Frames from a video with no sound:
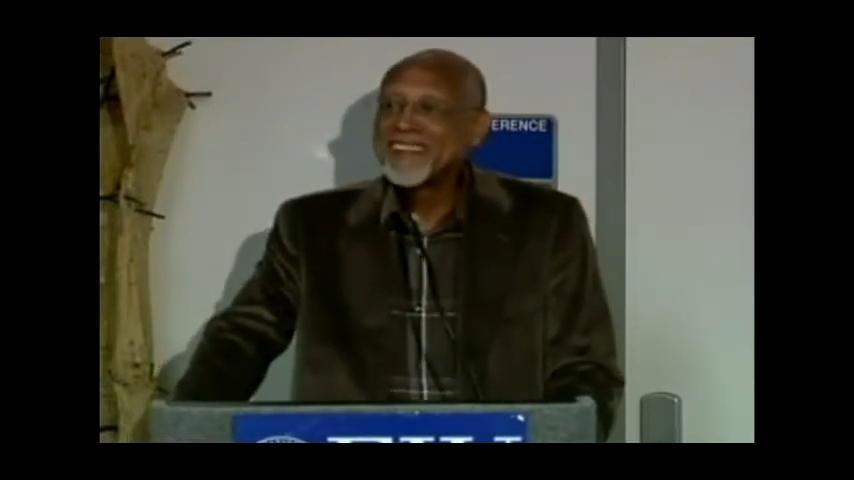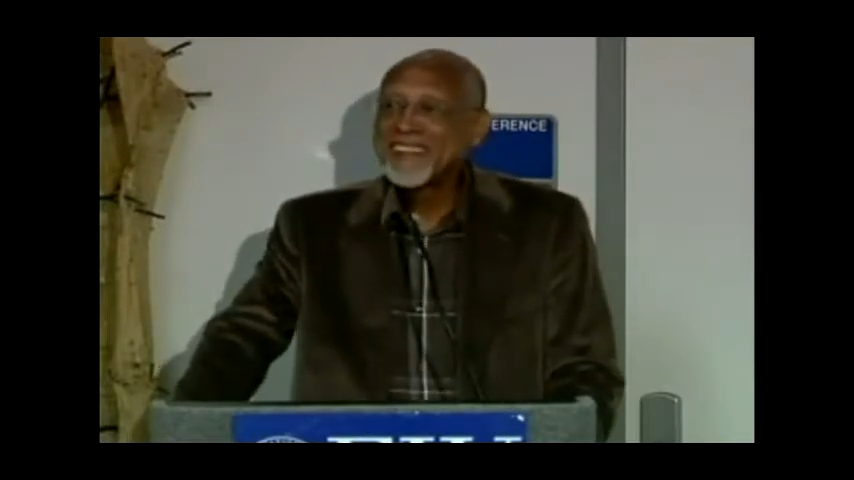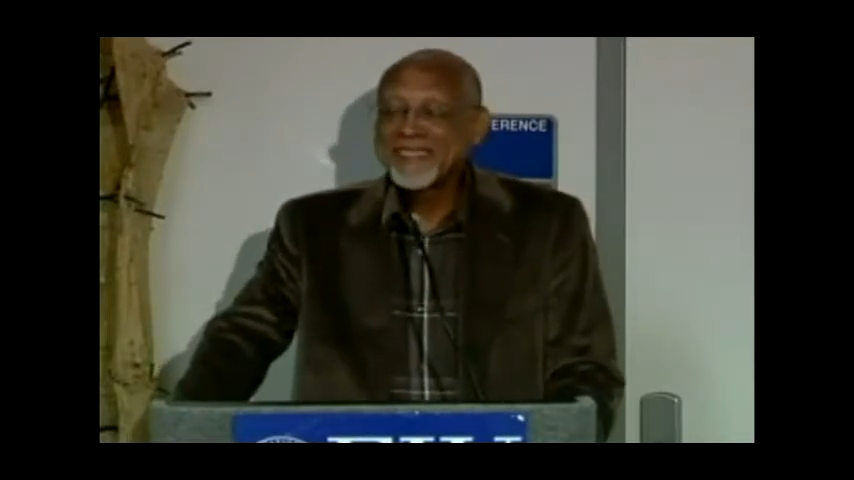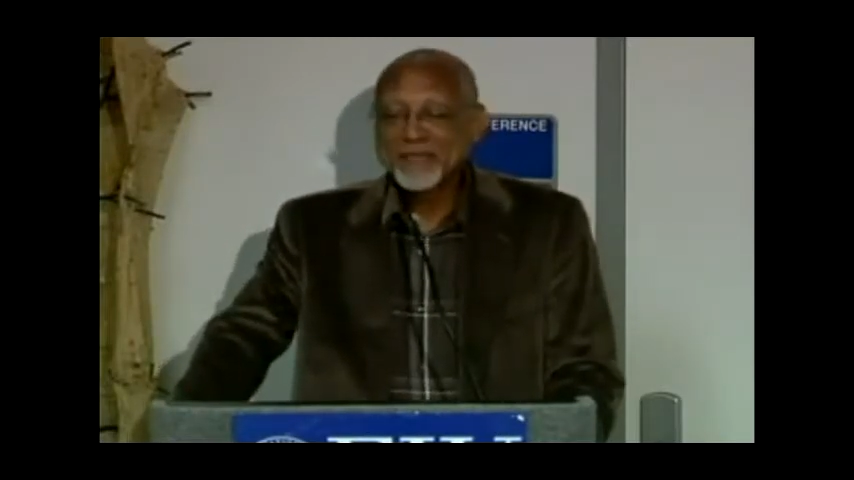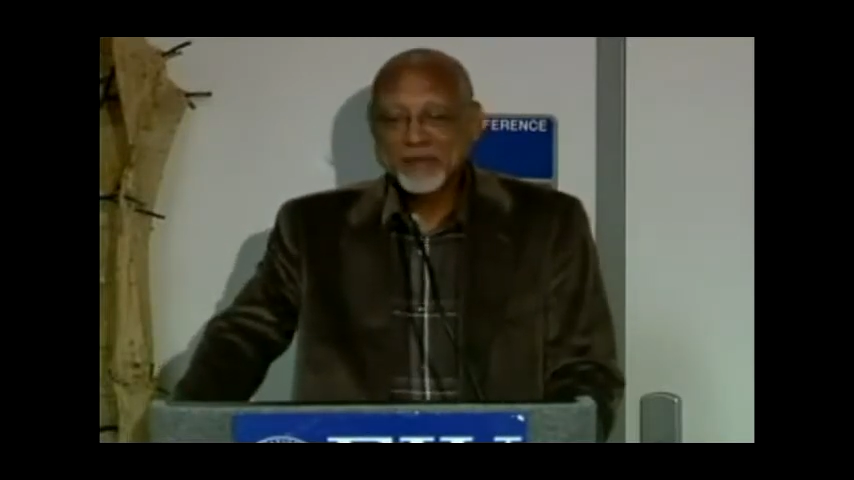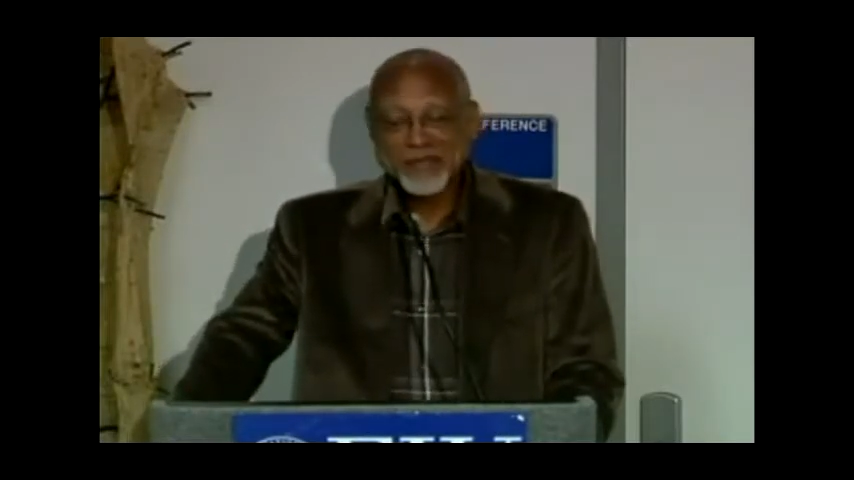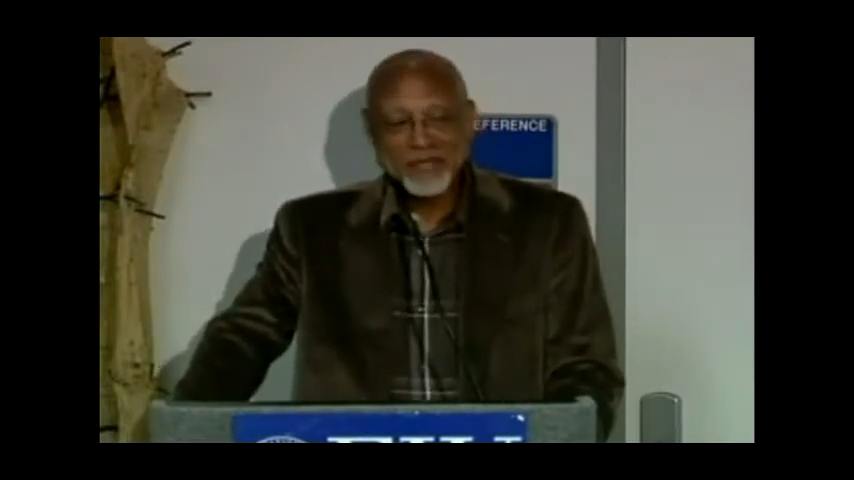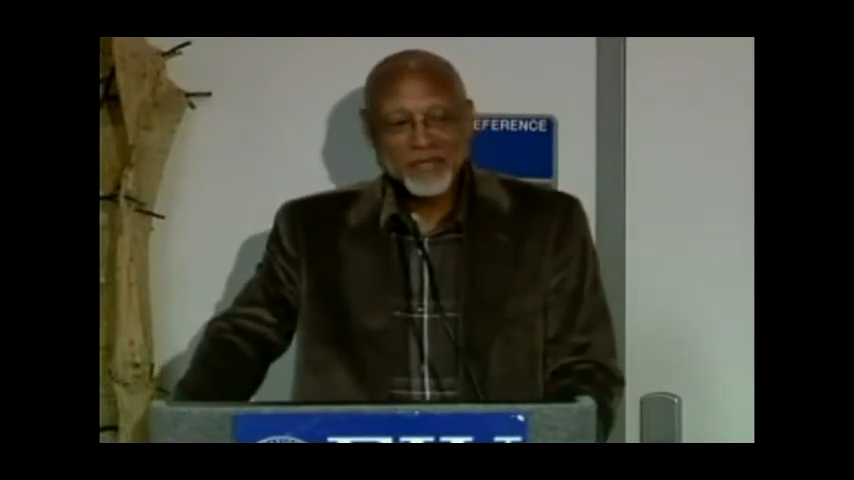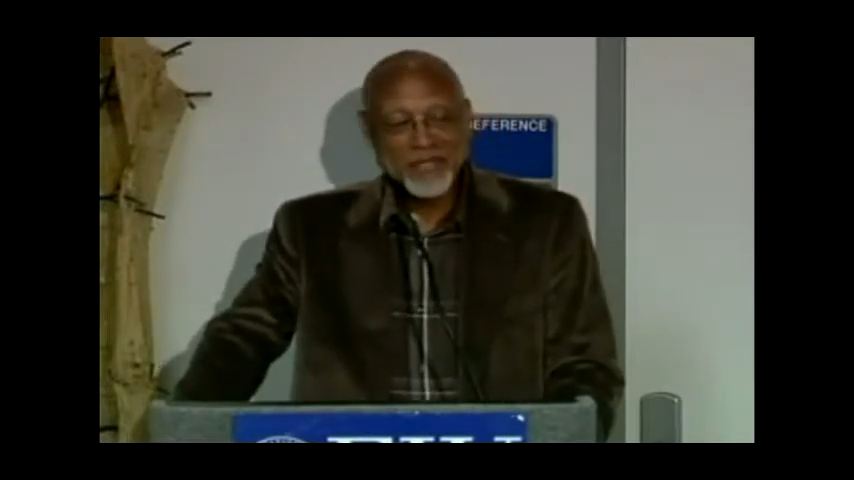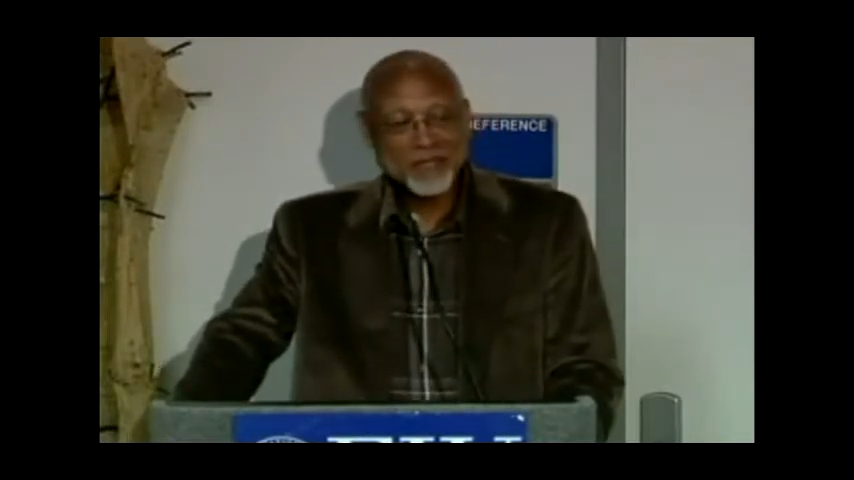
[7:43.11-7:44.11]
uh, it was
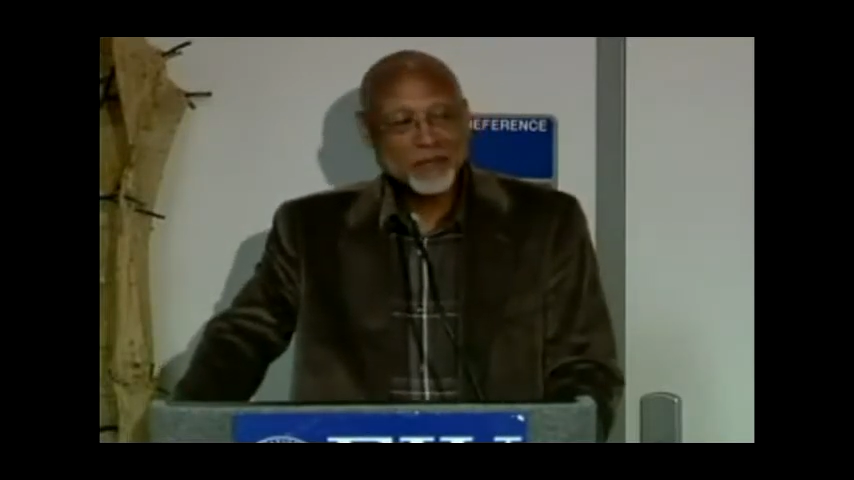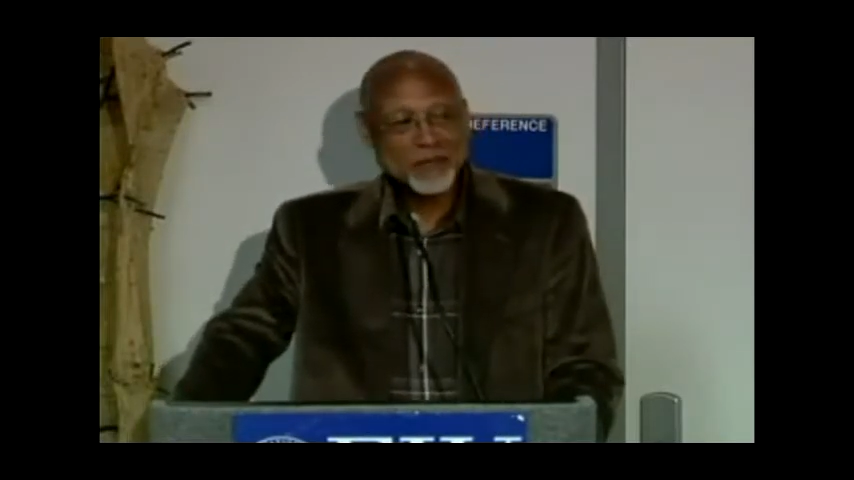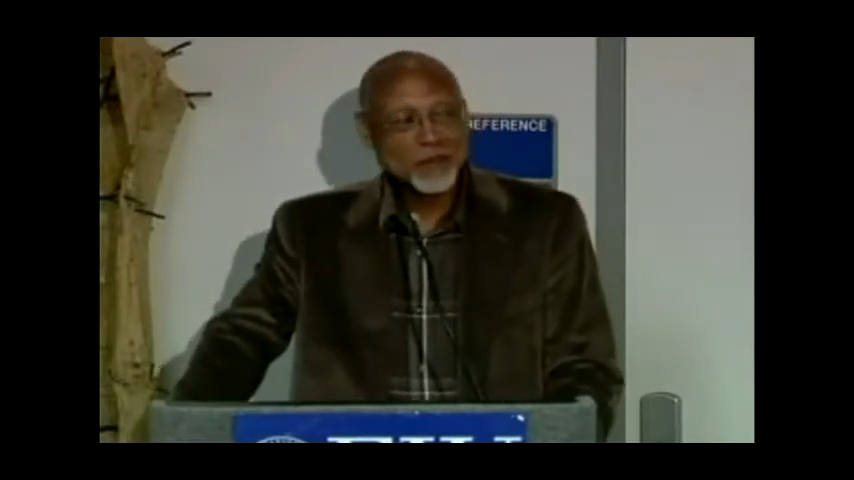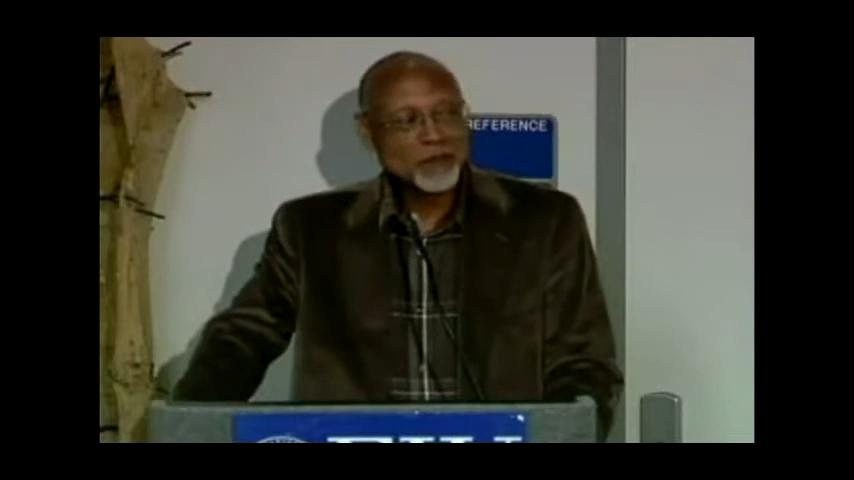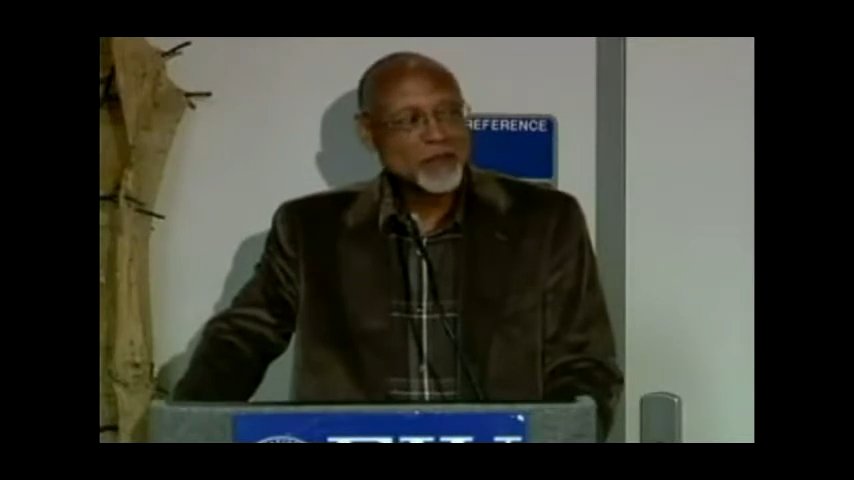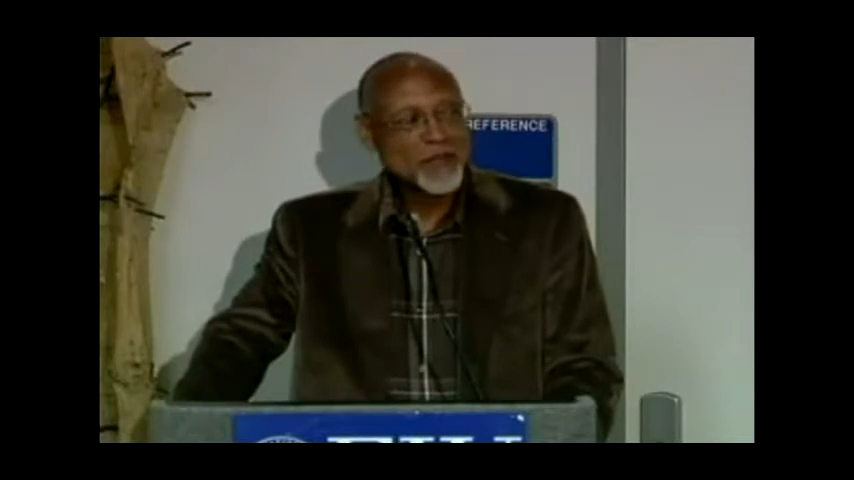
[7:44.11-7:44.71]
successful.